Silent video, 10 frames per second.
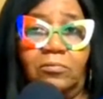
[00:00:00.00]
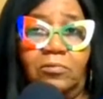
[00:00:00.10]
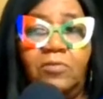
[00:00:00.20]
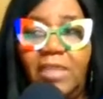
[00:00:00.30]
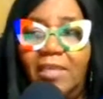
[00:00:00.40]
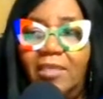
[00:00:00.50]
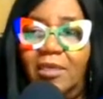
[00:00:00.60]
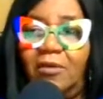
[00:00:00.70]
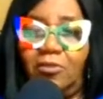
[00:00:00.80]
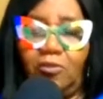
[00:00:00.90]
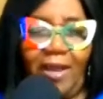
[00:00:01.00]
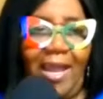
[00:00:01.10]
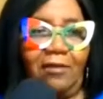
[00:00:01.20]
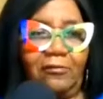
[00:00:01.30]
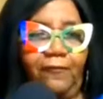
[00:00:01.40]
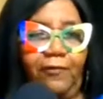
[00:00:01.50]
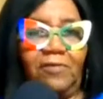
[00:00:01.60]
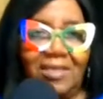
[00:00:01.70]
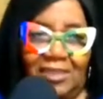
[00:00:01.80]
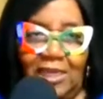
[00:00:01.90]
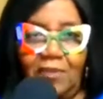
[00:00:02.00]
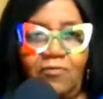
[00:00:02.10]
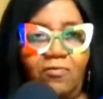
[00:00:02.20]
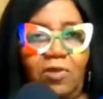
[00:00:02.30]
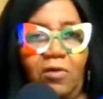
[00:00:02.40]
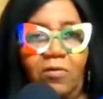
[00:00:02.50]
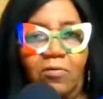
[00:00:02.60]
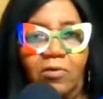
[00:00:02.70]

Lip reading: You take care of your house first, then you go.